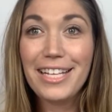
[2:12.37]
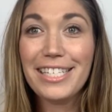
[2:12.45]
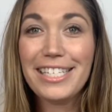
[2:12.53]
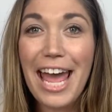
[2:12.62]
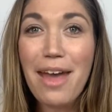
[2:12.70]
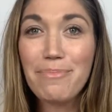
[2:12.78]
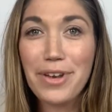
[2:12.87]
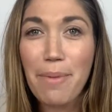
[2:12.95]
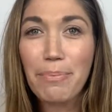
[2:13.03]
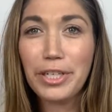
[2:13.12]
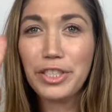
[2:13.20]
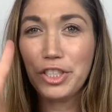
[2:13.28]
Step
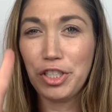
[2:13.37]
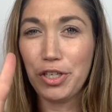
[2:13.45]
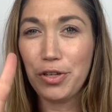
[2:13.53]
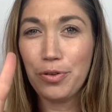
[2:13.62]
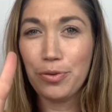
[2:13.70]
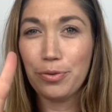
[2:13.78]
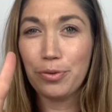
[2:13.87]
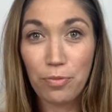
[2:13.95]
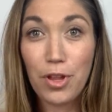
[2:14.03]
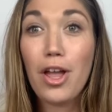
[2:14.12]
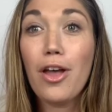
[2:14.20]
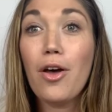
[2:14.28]
number 2,
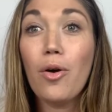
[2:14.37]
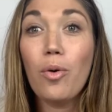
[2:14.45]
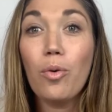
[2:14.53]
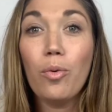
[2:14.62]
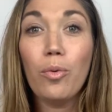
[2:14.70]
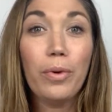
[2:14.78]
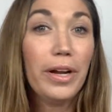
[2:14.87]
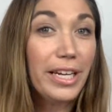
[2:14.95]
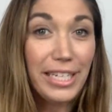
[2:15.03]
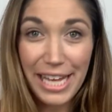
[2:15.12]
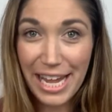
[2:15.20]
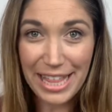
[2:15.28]
we're
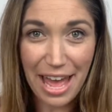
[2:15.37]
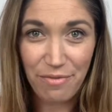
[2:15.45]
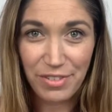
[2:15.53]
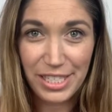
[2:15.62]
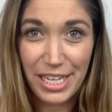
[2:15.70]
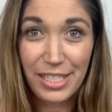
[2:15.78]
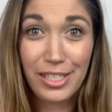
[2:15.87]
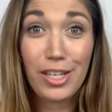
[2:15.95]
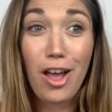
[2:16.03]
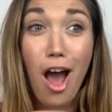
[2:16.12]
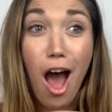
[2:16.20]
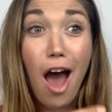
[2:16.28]
going to take the emphasis
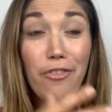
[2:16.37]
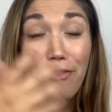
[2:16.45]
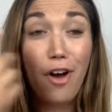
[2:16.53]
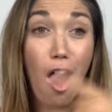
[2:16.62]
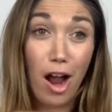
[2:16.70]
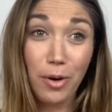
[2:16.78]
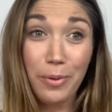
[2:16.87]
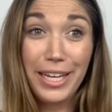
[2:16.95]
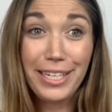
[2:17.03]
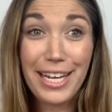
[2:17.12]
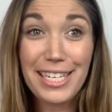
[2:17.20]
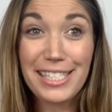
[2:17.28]
off of our
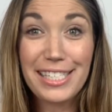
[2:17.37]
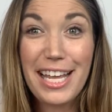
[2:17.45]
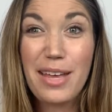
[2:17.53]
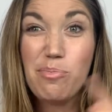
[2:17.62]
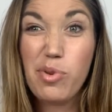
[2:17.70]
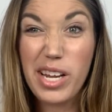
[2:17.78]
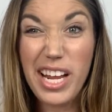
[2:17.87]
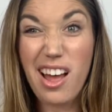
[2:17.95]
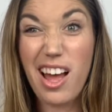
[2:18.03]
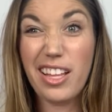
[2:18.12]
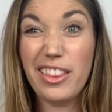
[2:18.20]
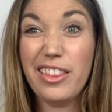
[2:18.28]
weakness and put it
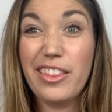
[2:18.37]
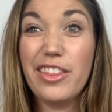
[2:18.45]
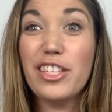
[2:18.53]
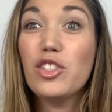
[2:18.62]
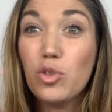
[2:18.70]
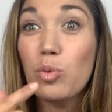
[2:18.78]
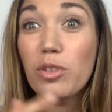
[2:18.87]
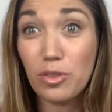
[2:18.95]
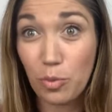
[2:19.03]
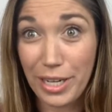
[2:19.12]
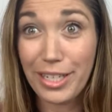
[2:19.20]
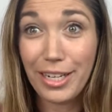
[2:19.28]
on the
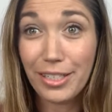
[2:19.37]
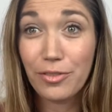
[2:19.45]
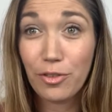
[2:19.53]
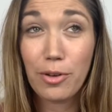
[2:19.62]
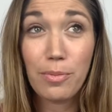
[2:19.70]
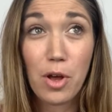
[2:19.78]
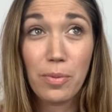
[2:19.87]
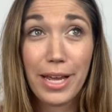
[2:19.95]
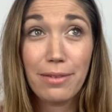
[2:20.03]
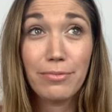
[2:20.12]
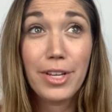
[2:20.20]
school's weakness for a moment.